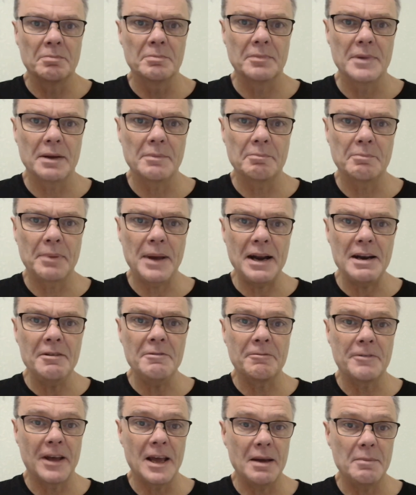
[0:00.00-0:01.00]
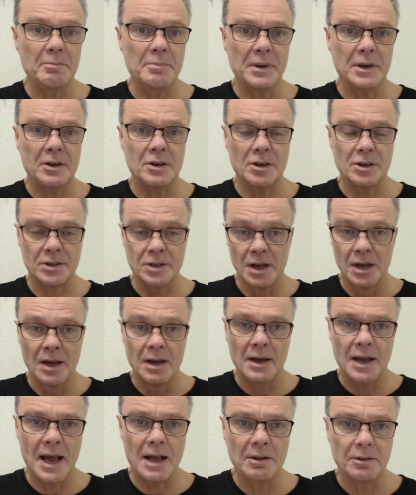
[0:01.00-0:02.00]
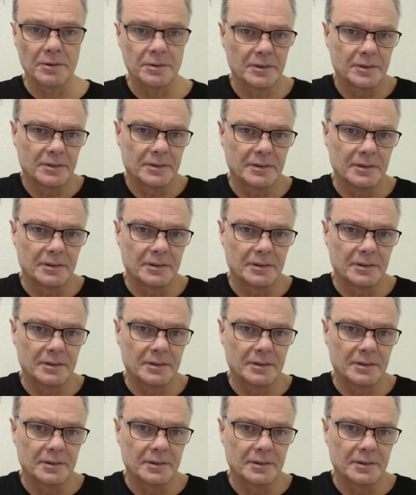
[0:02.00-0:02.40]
benefit because, hell,